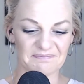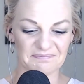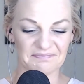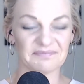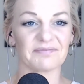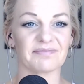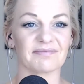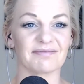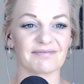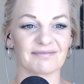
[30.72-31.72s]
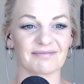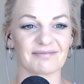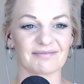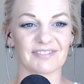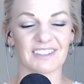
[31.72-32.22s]

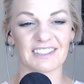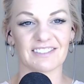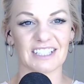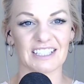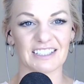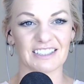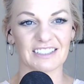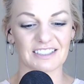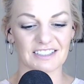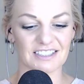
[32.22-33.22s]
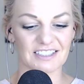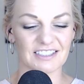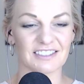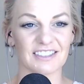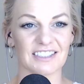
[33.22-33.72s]

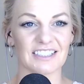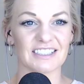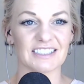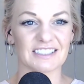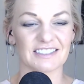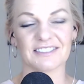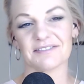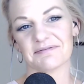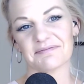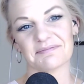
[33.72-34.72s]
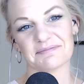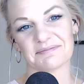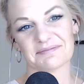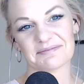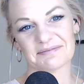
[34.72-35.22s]

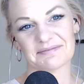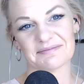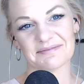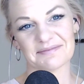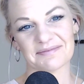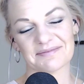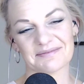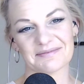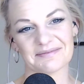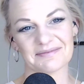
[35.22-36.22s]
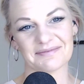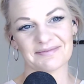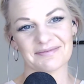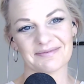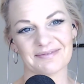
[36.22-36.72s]

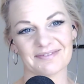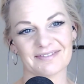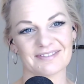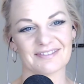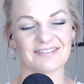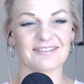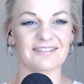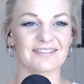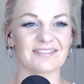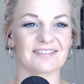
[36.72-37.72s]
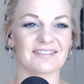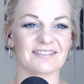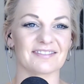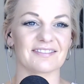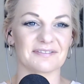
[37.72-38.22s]

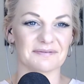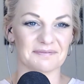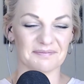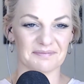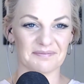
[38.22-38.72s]
No words are spoken by the person on screen.